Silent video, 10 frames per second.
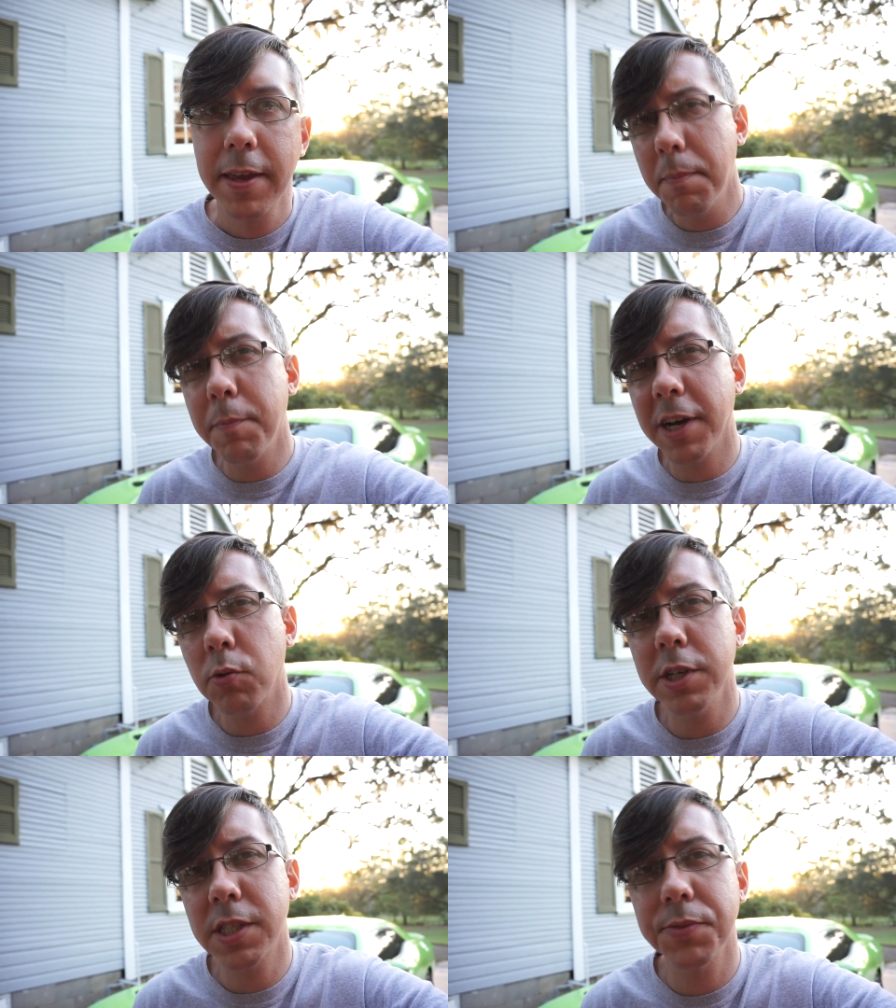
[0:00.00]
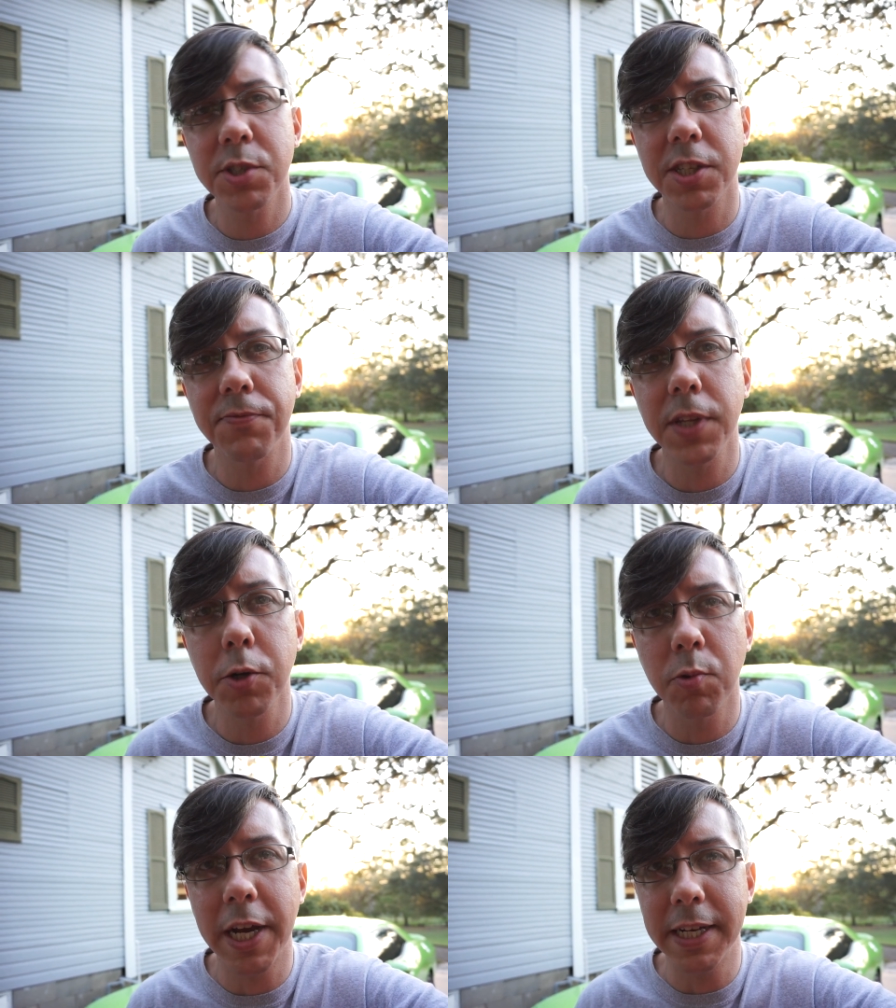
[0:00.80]
But my question was the
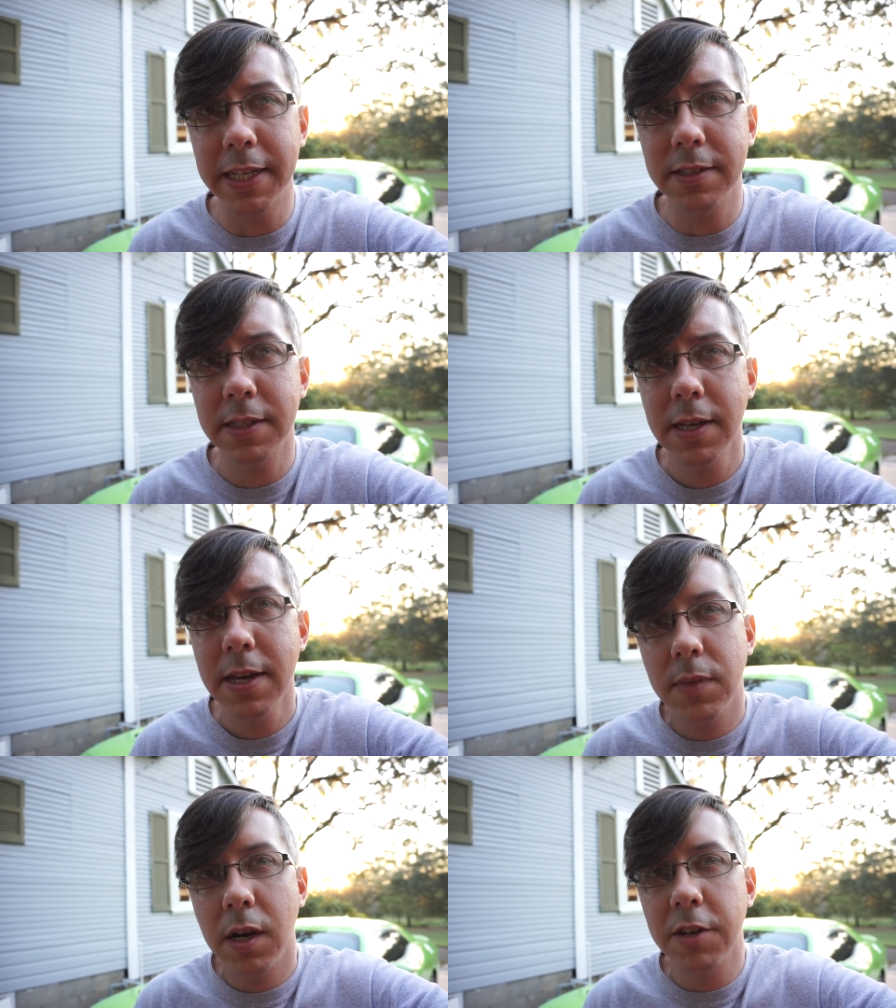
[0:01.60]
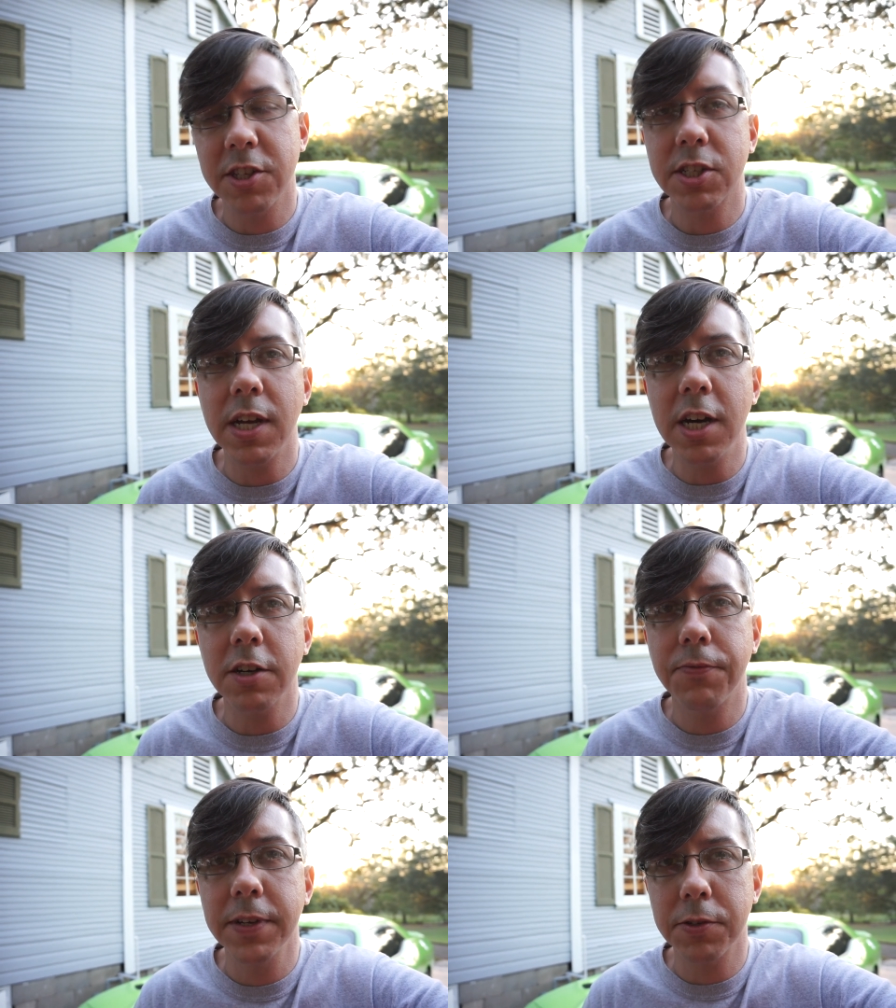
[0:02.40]
flow ratings. On the
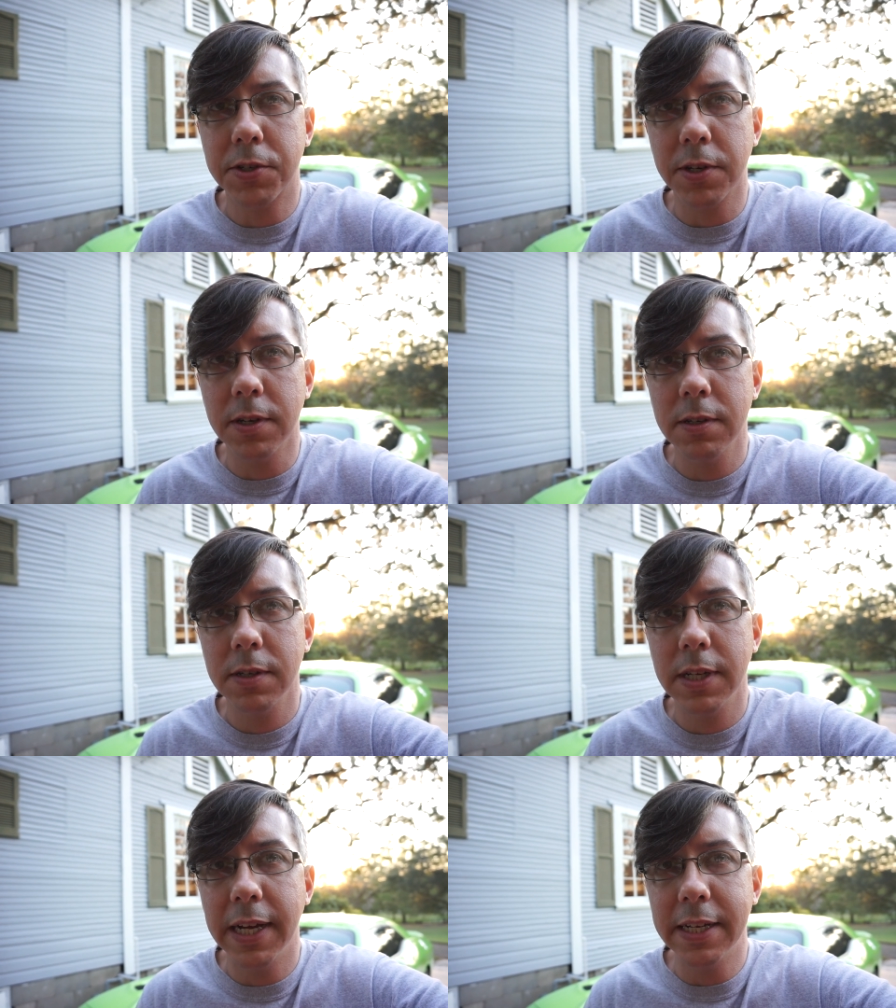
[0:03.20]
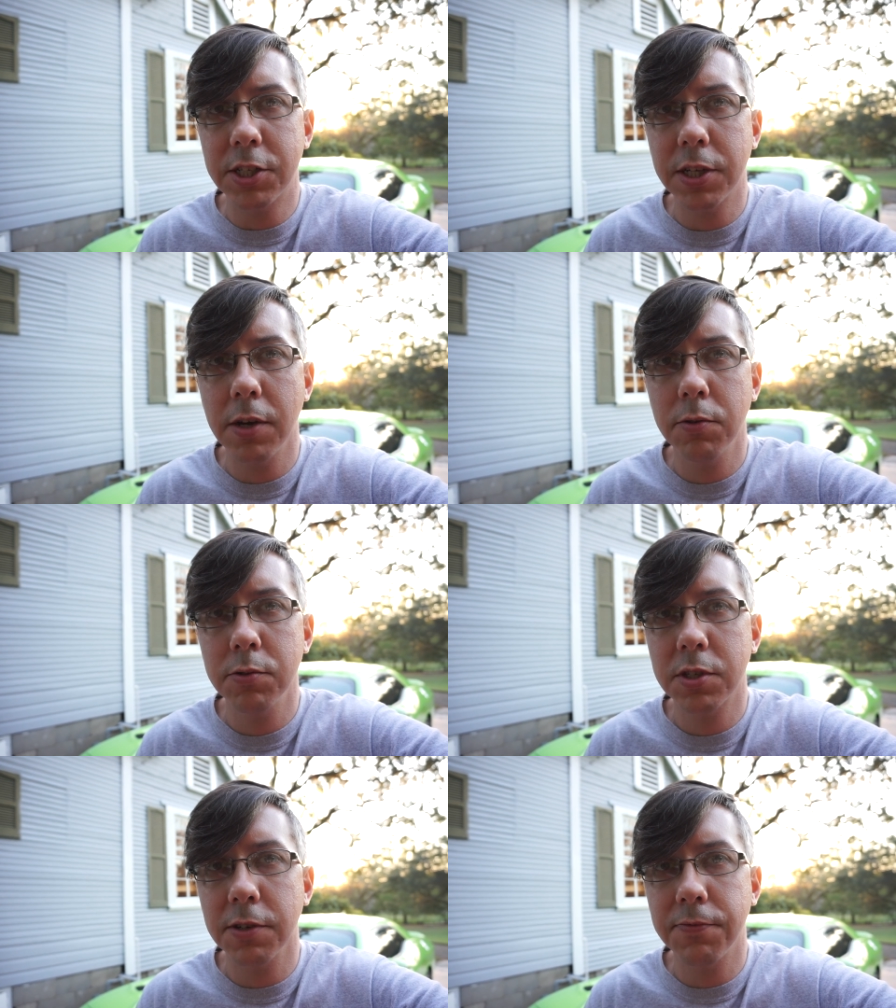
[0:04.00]
stock filter, it
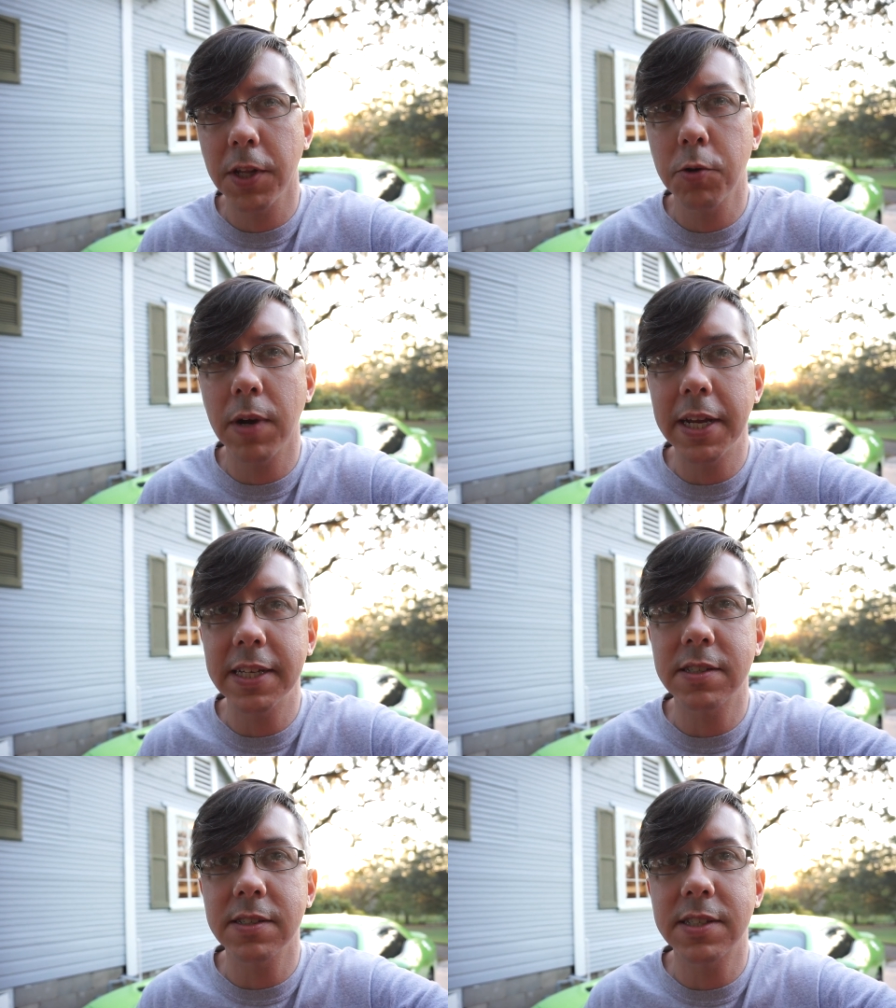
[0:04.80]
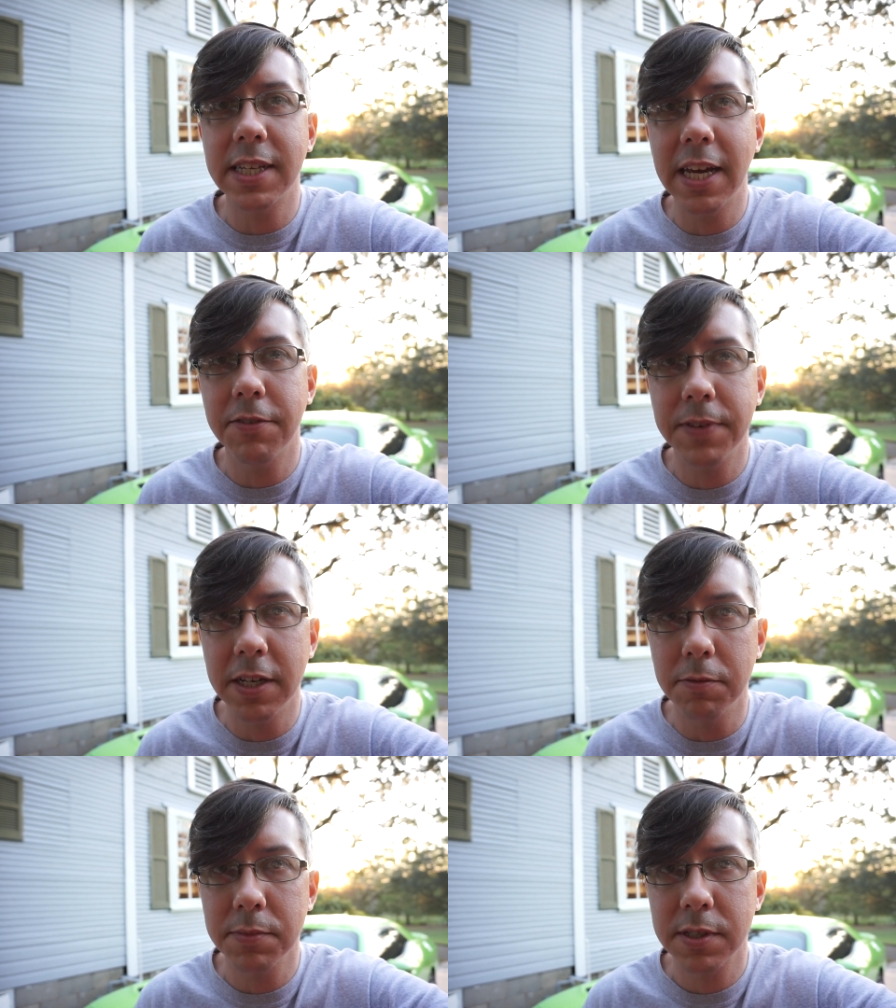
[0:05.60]
shows flow ratings and
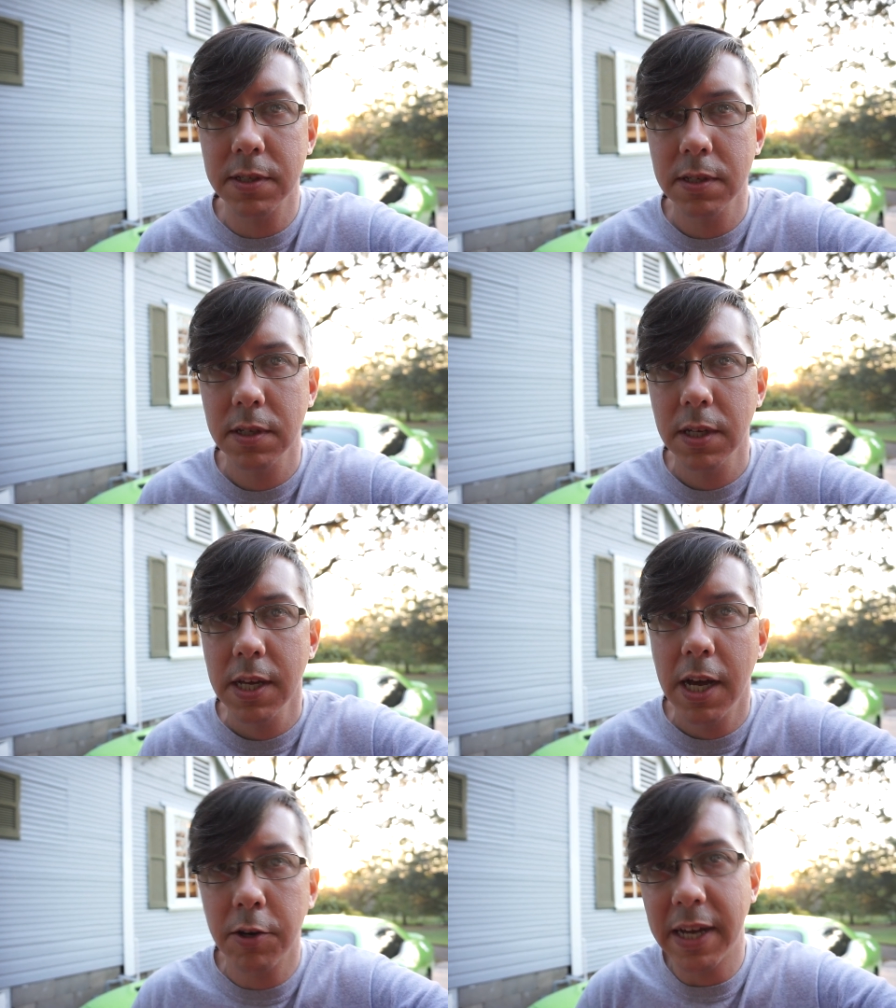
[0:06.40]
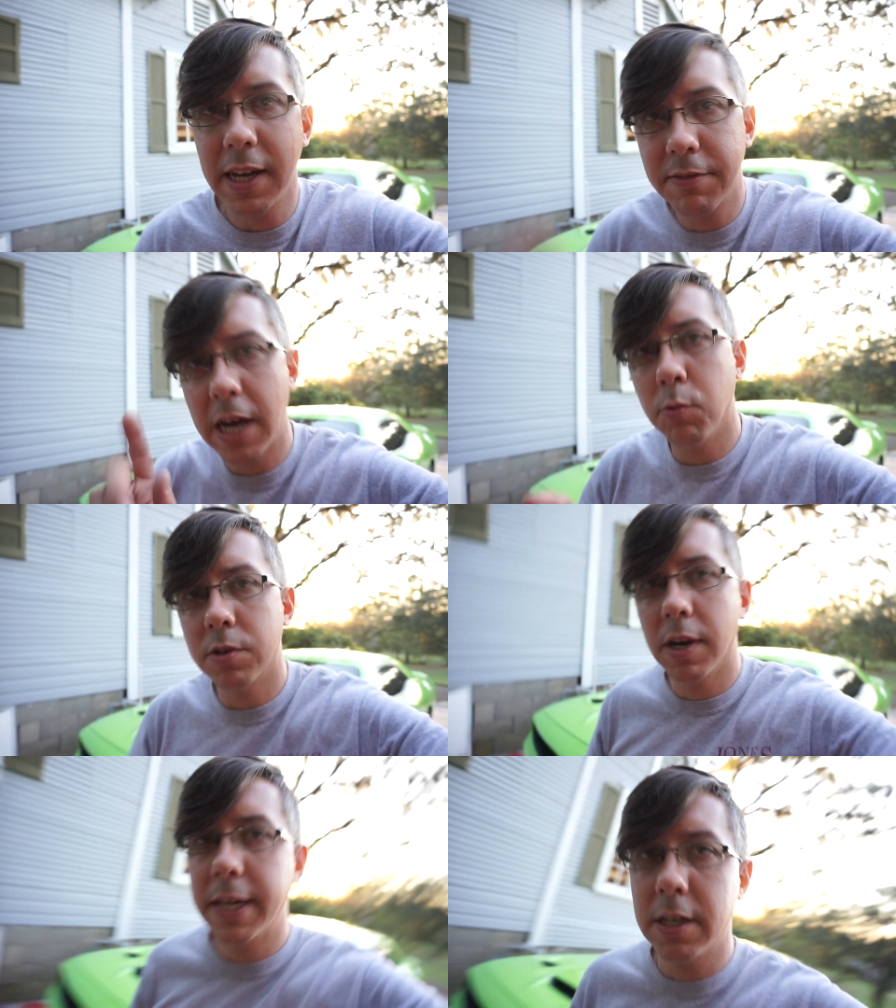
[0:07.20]
CFMs. Okay, I've got
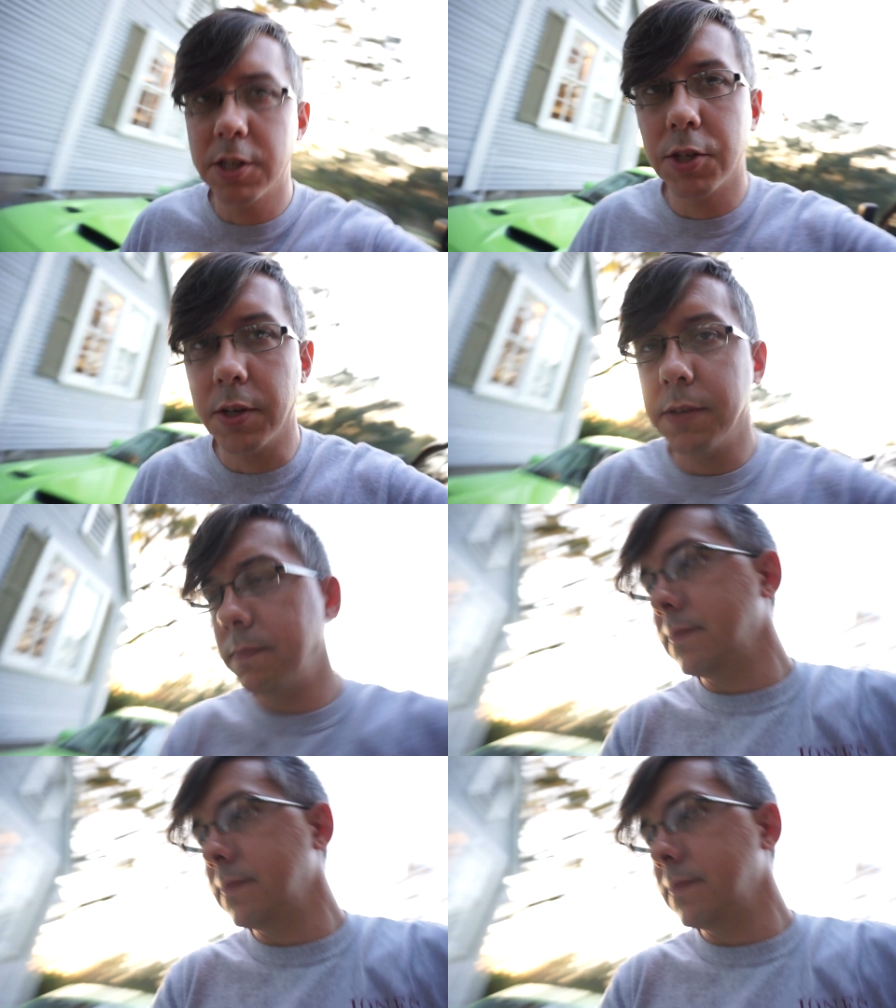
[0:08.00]
one right here to show you.